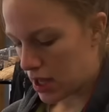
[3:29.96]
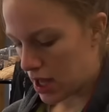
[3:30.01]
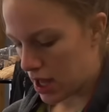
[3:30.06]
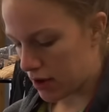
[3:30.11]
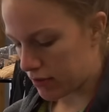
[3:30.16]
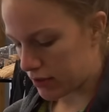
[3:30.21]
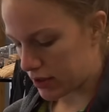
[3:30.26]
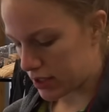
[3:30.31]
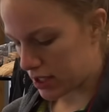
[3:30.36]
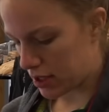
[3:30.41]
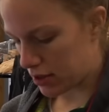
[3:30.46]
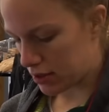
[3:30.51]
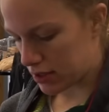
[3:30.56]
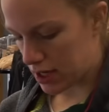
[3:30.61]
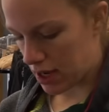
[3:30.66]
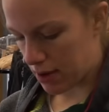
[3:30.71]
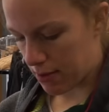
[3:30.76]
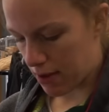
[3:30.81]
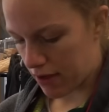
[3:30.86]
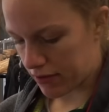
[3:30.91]
Every single
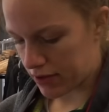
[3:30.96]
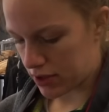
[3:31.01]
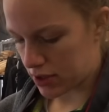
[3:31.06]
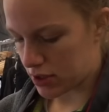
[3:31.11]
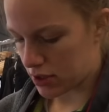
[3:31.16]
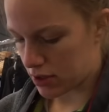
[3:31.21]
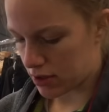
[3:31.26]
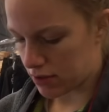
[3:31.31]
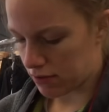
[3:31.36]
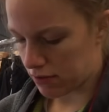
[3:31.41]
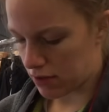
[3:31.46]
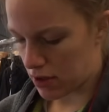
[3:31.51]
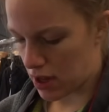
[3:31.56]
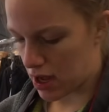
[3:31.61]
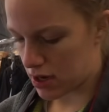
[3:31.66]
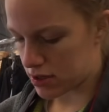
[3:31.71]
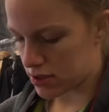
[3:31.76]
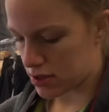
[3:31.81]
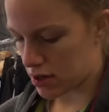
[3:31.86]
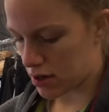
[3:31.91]
time I have to turn
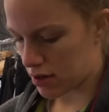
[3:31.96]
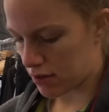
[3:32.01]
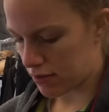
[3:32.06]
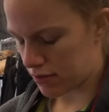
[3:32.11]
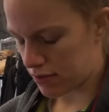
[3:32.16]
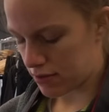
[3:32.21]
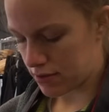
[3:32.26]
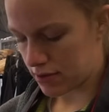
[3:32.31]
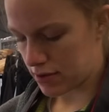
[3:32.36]
flash off.